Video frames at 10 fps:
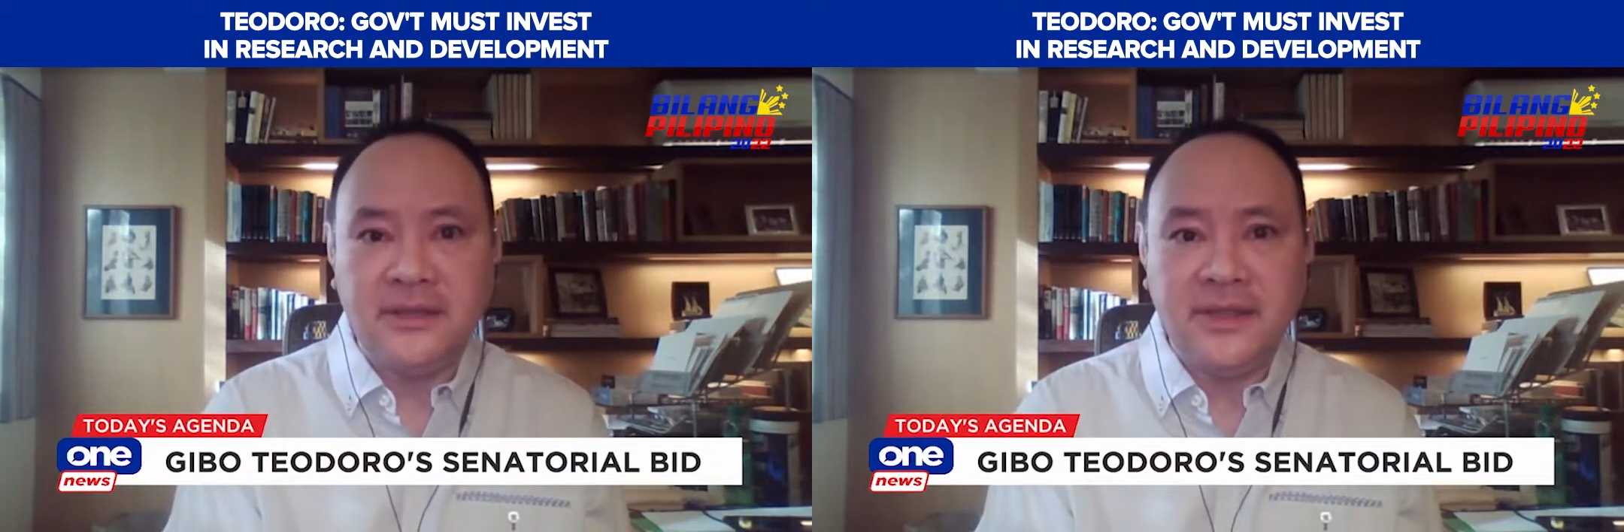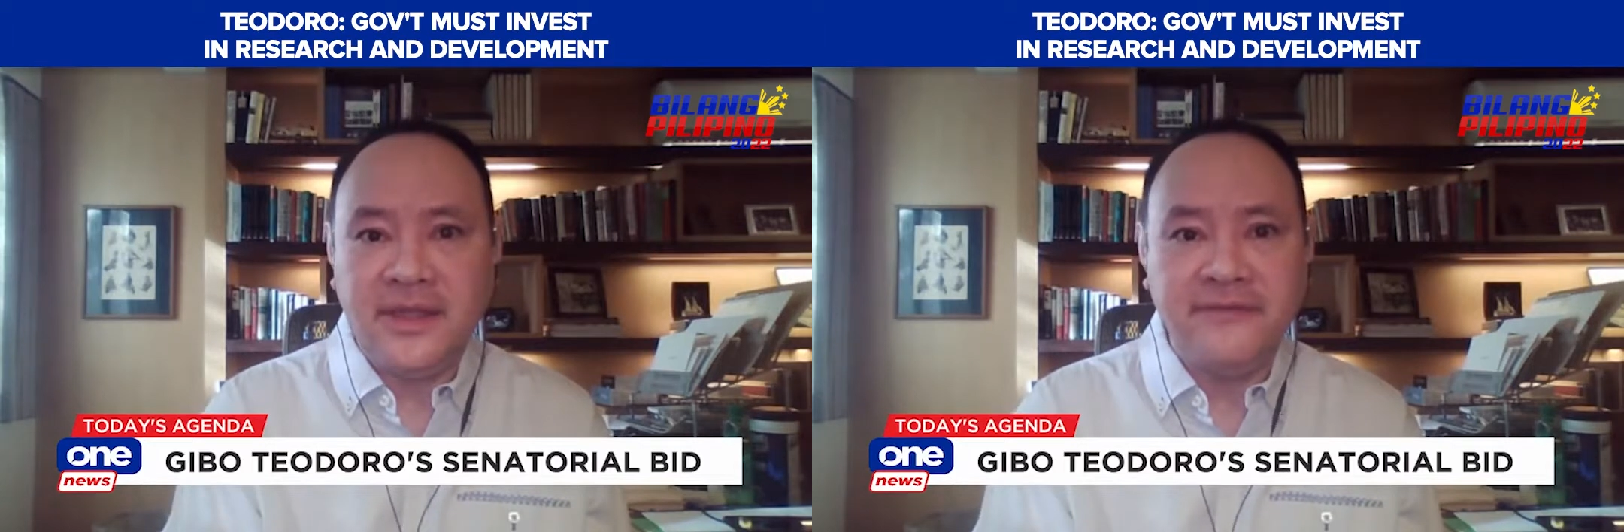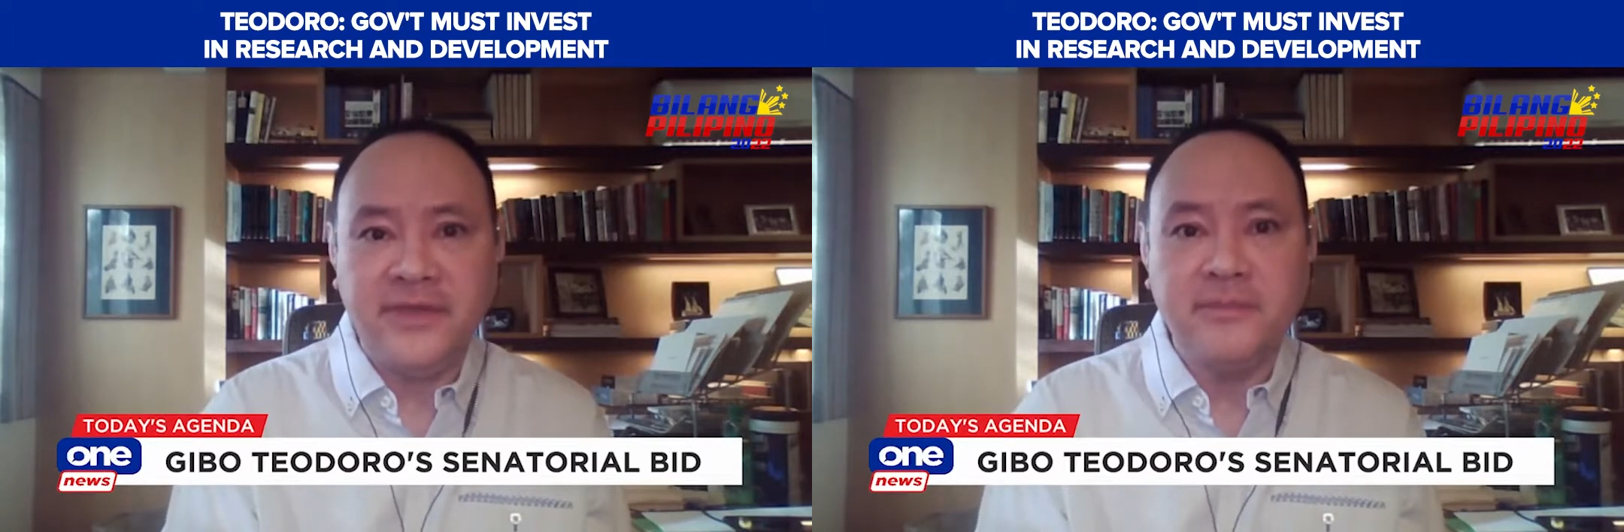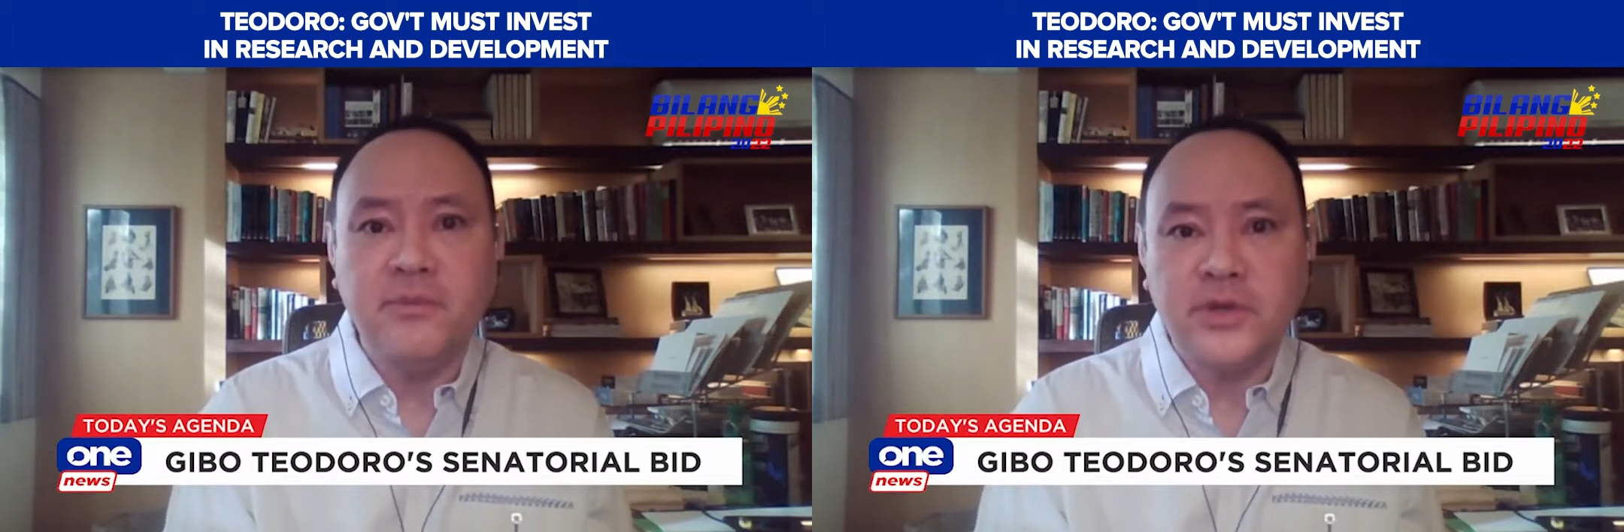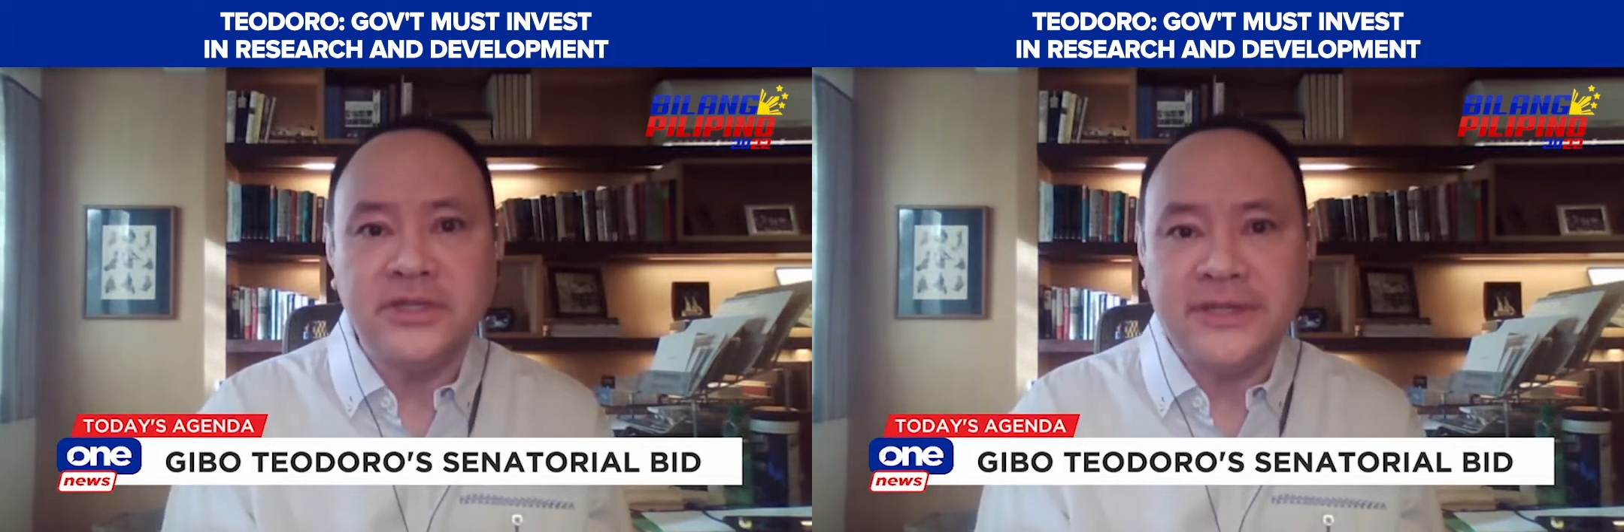having
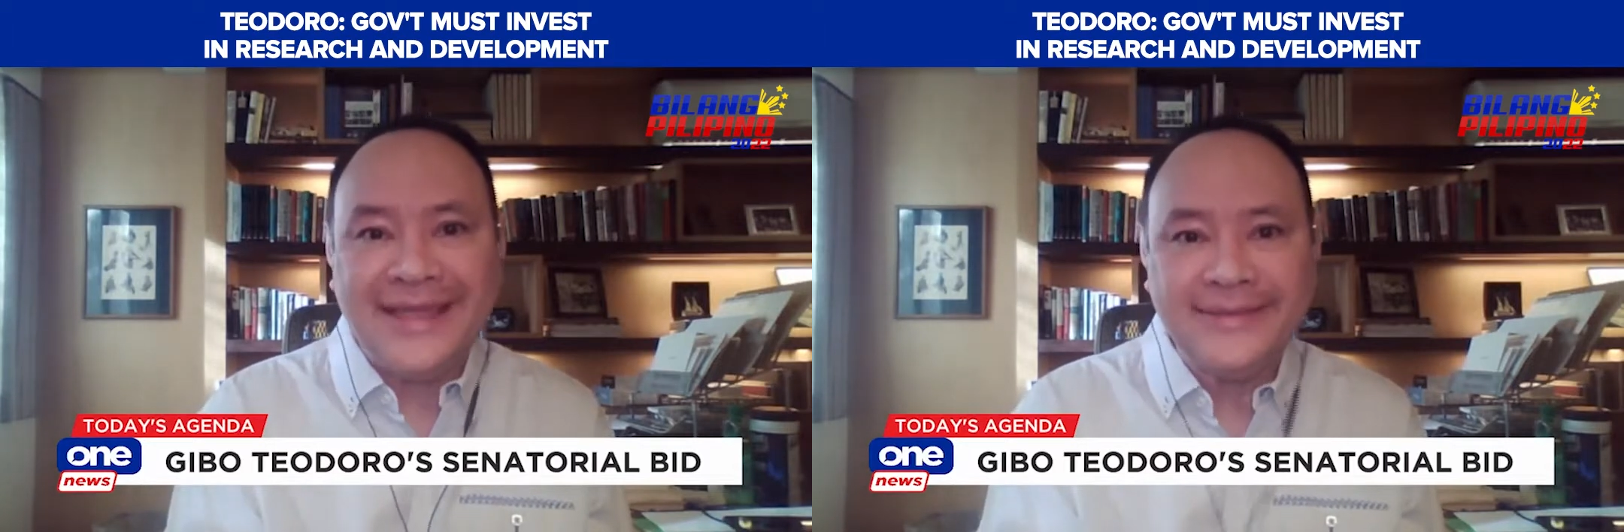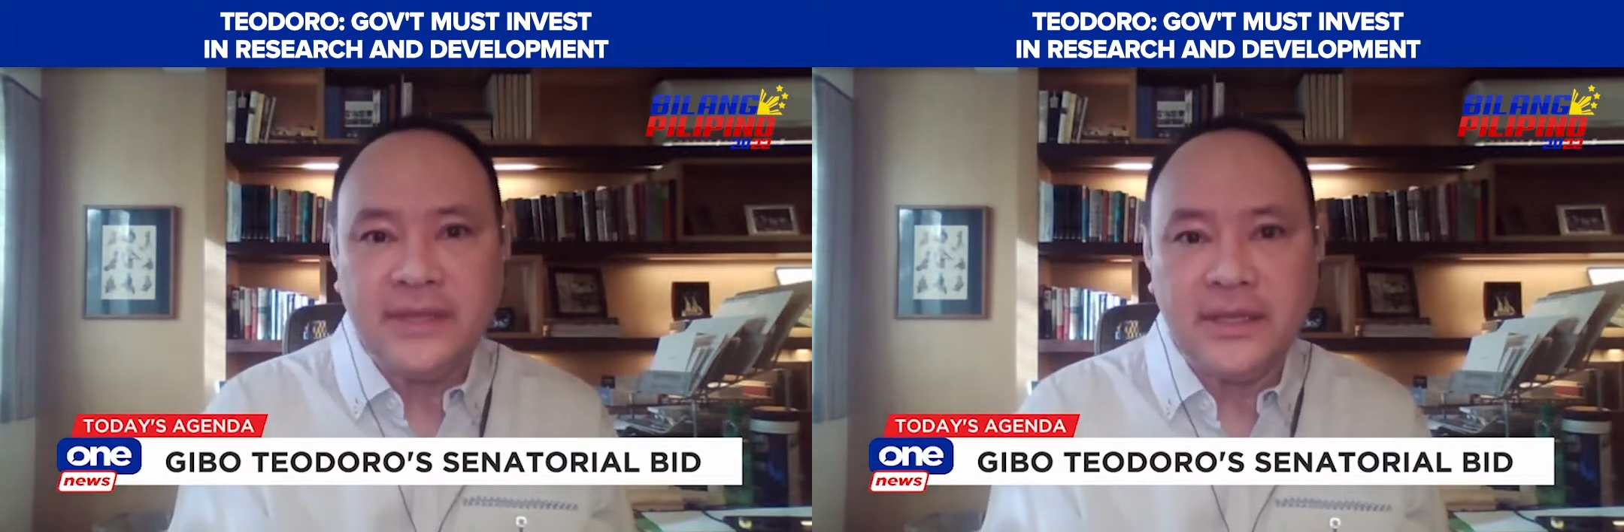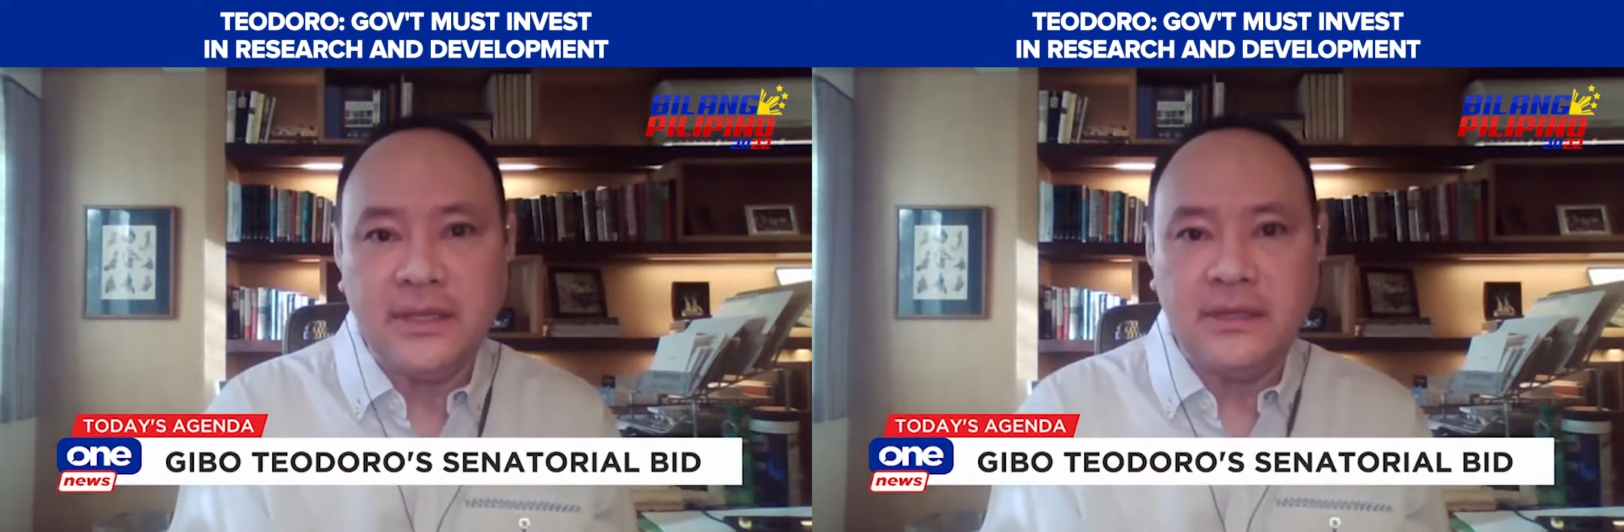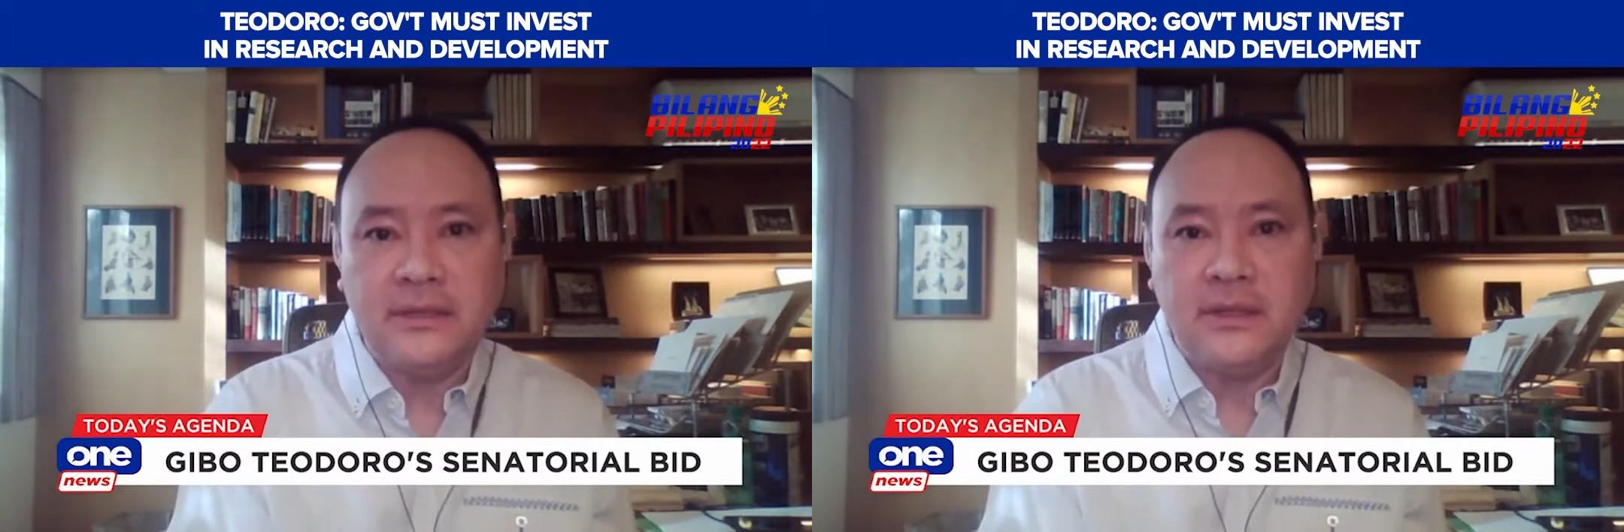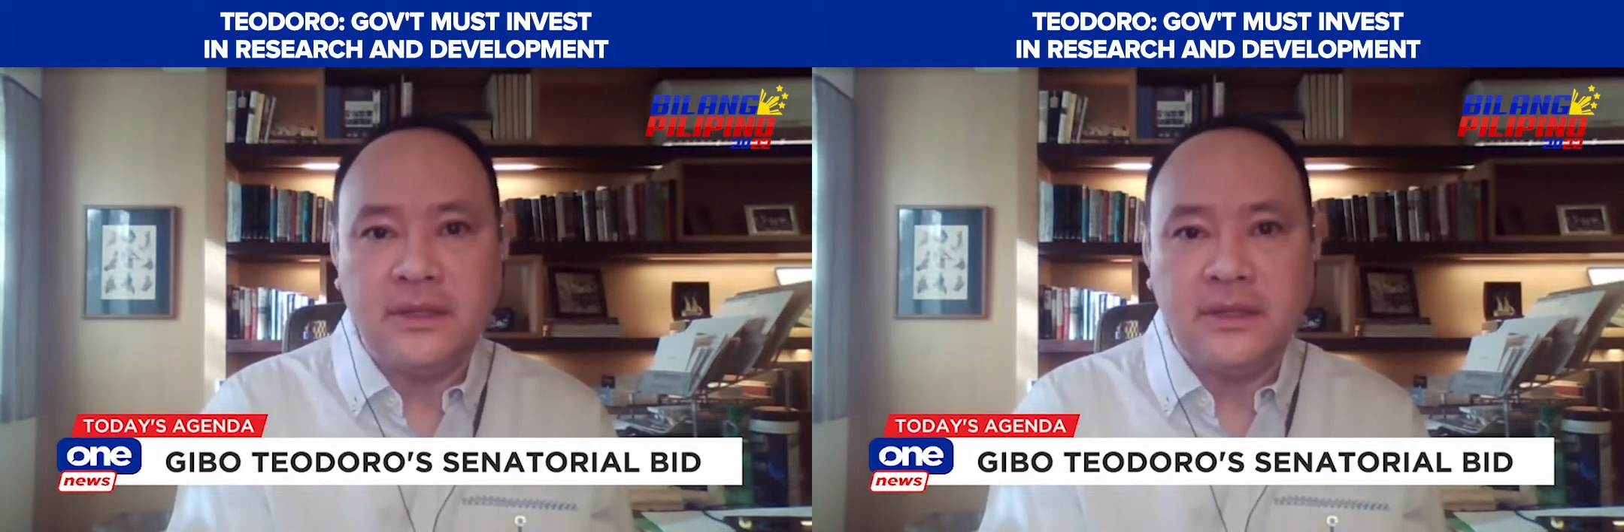more technical